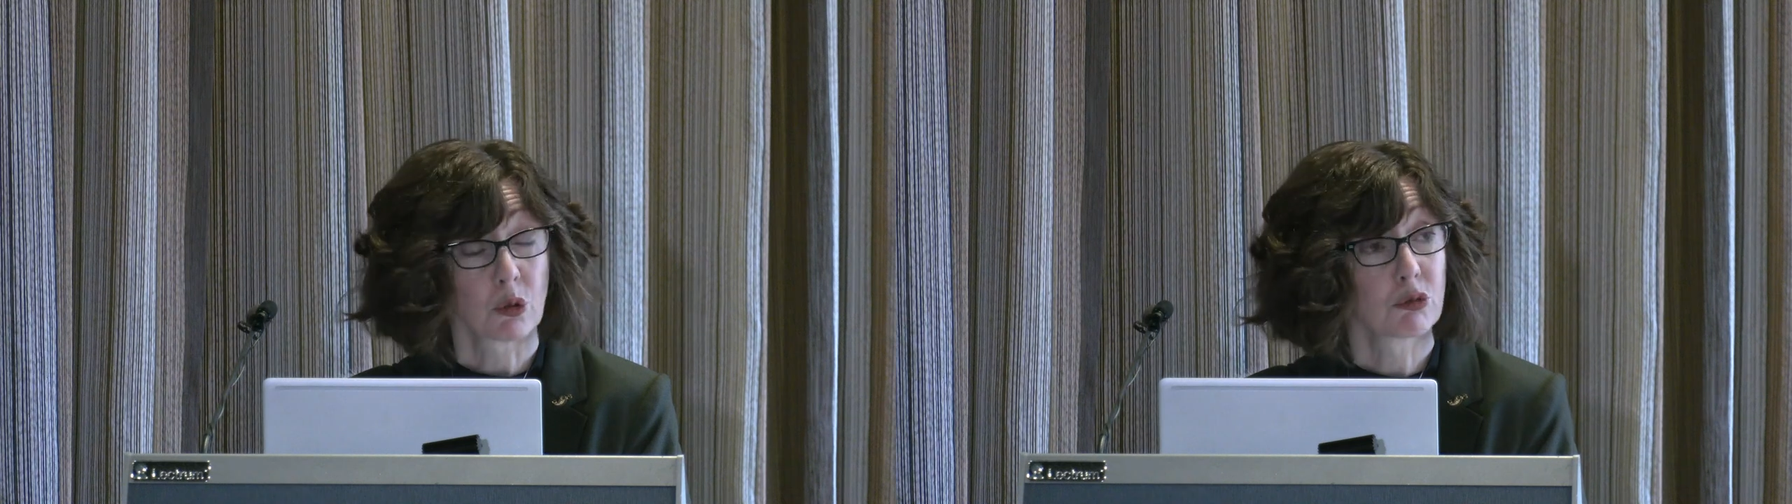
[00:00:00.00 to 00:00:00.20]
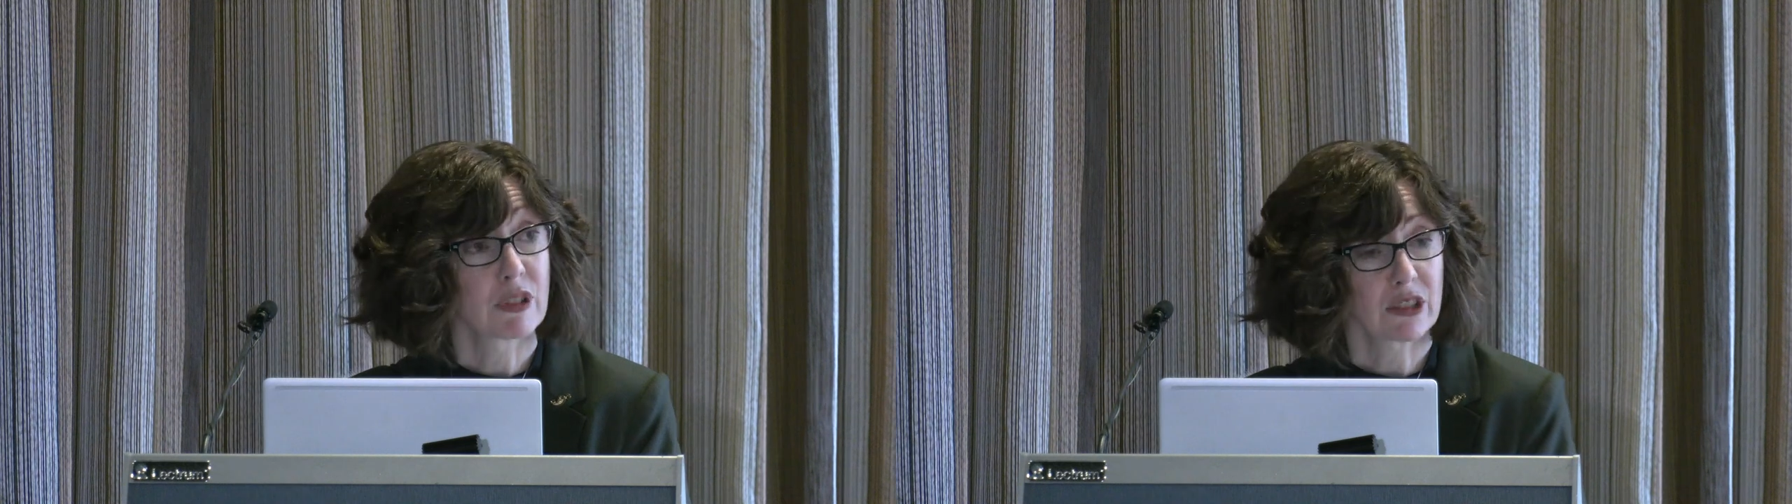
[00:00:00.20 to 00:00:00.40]

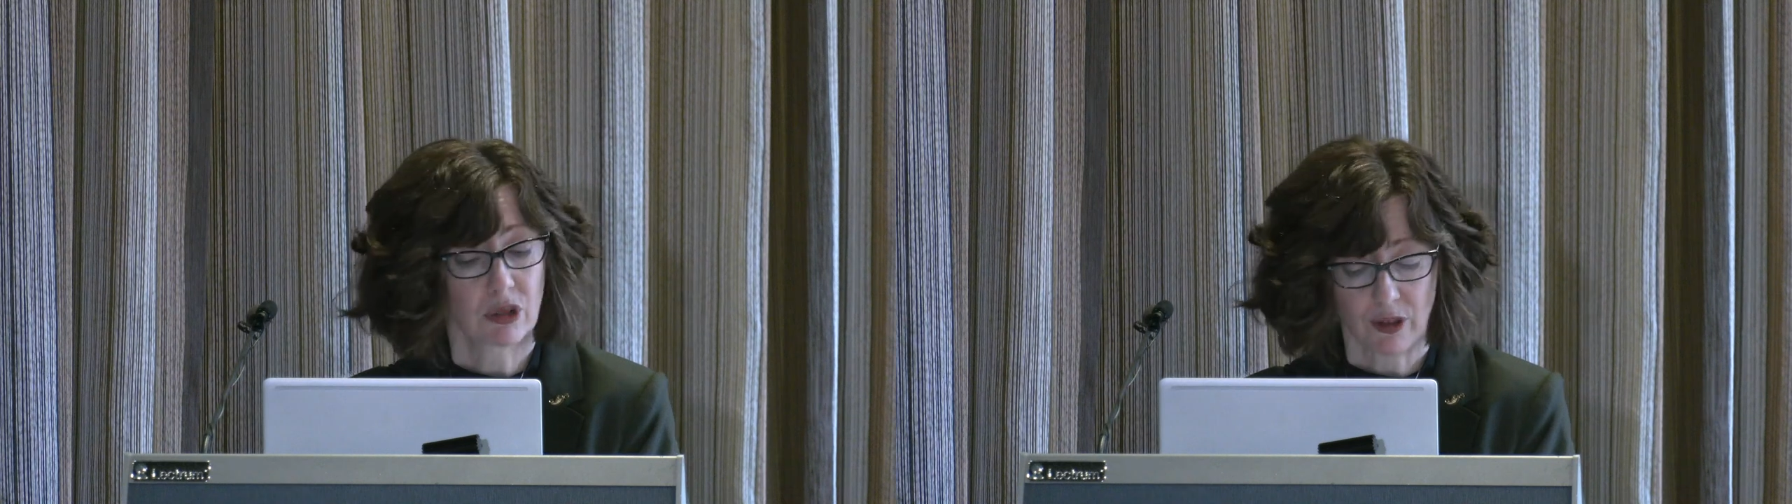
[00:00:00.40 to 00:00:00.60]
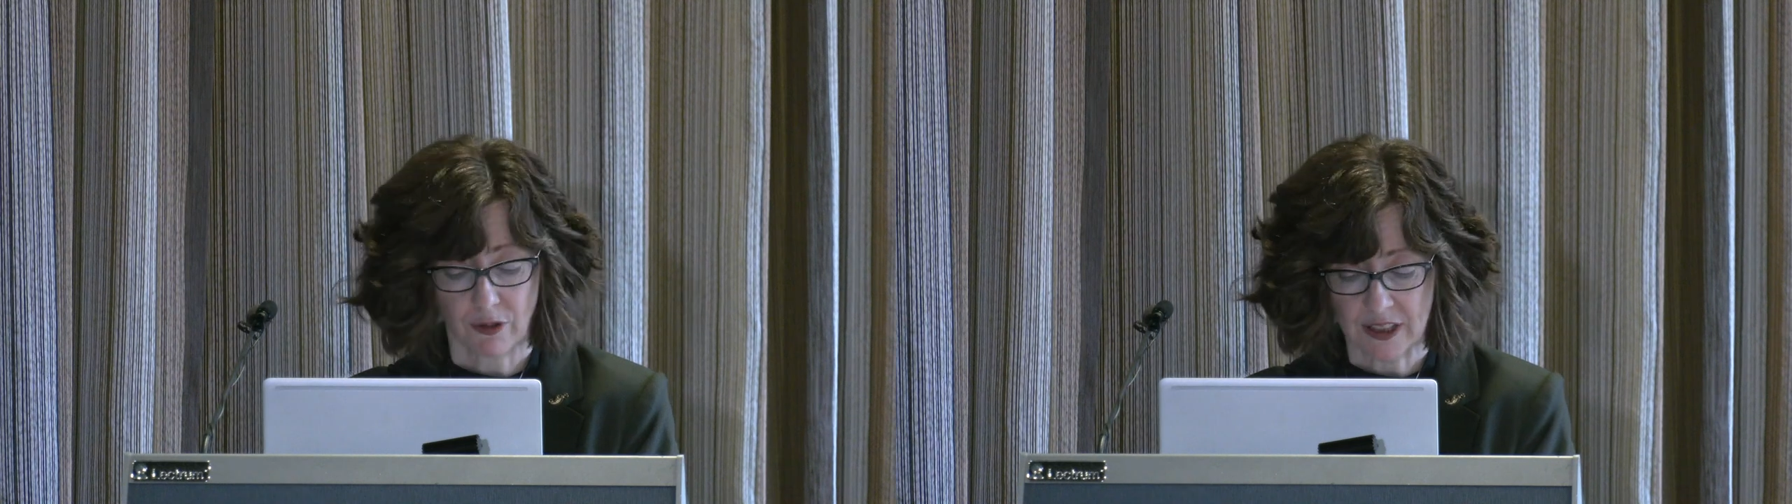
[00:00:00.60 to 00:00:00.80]
or
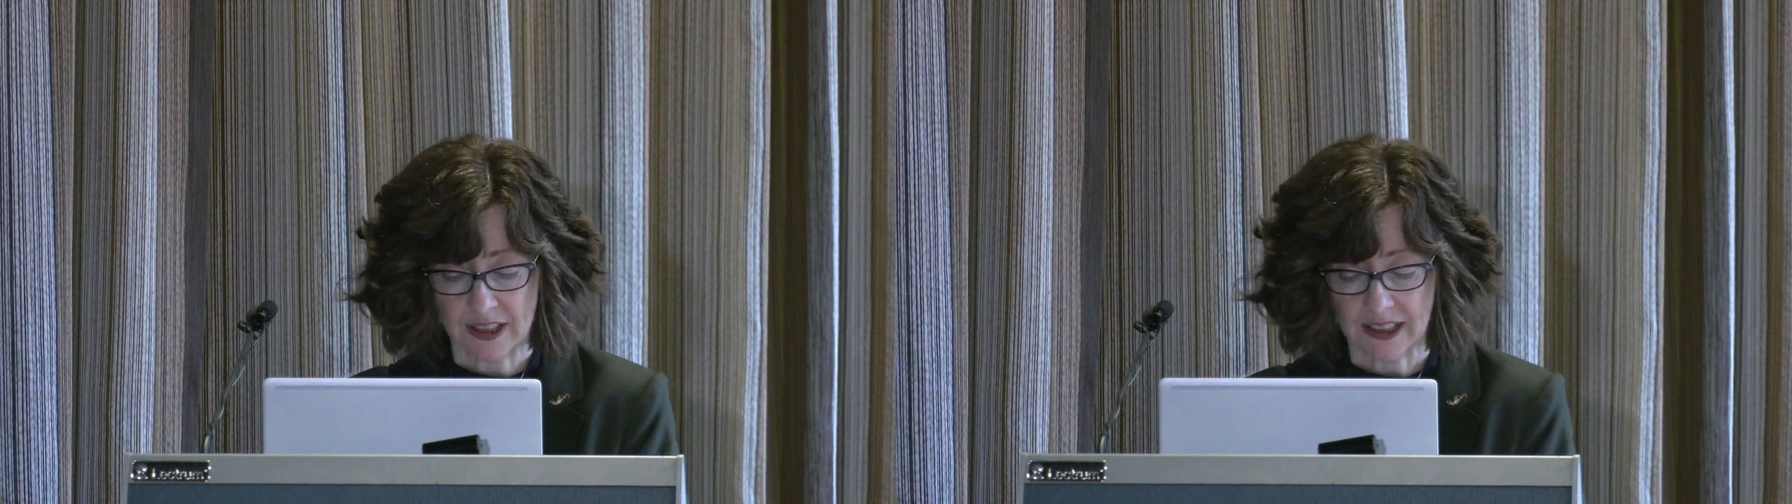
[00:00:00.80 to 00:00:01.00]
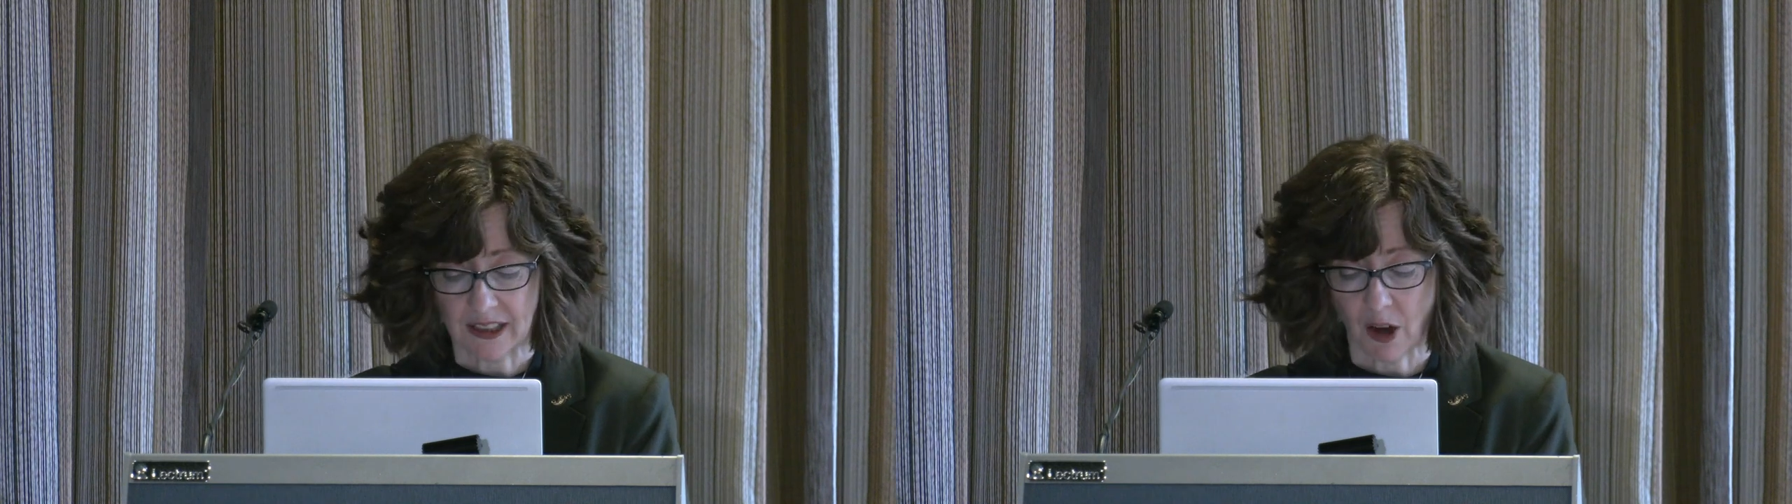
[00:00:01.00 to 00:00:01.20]

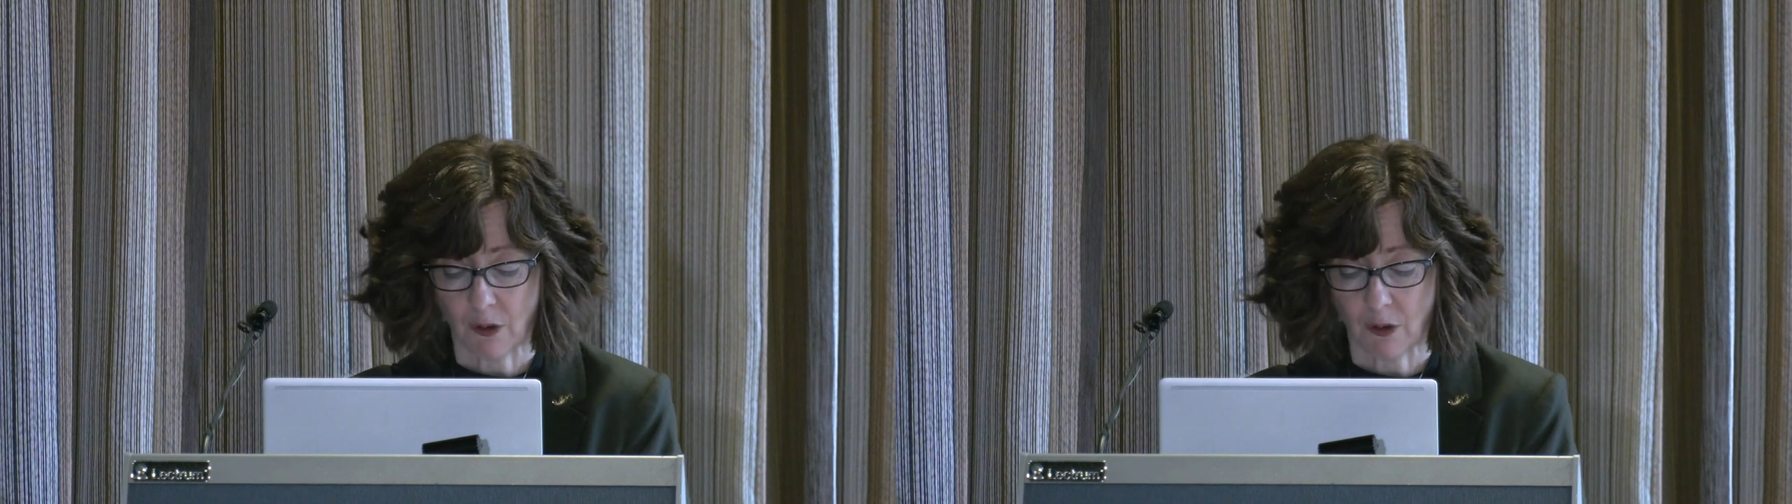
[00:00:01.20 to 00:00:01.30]
retrofitting